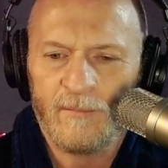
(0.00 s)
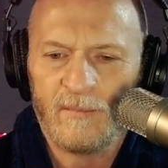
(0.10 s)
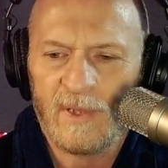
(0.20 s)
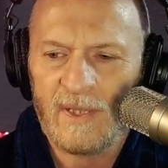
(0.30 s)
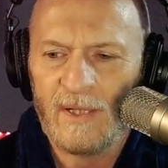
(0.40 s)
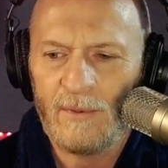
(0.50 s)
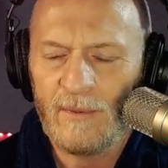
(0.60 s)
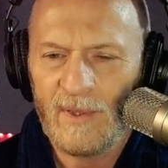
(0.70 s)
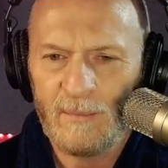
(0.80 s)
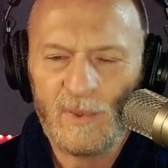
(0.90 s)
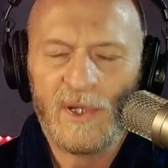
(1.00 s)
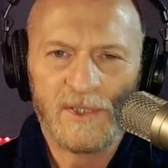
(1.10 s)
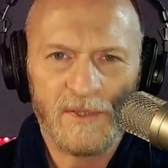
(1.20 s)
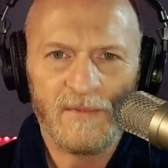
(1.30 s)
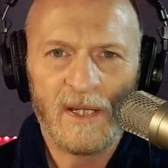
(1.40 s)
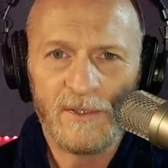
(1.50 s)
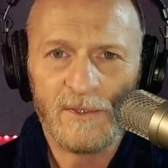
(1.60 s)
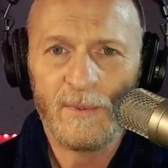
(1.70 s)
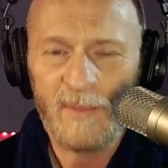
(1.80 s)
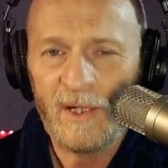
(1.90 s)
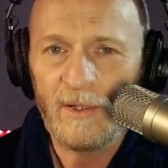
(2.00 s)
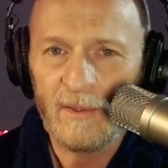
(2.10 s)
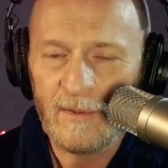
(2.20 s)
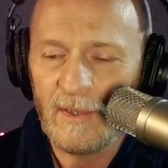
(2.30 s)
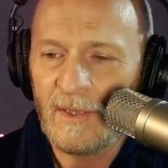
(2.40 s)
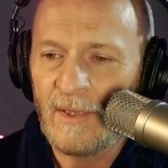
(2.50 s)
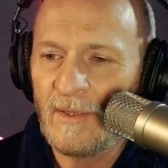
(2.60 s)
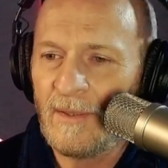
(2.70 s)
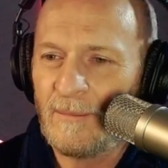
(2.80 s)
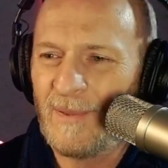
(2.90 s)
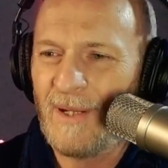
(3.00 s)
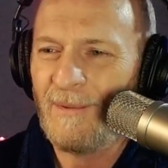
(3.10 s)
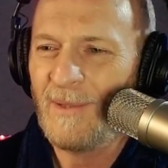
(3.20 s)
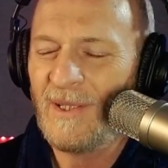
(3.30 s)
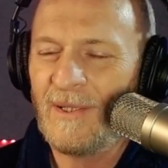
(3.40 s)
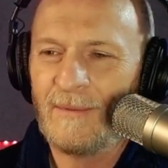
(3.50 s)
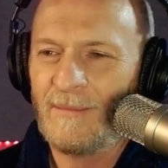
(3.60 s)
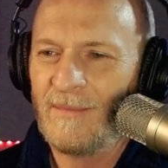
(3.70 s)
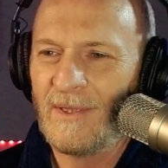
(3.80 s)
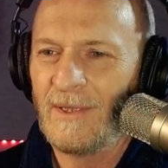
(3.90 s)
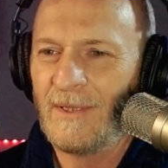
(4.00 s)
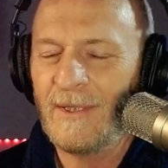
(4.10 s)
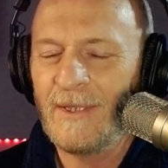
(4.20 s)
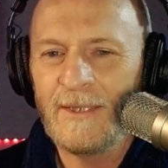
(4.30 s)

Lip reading: but the production values were better, and probably the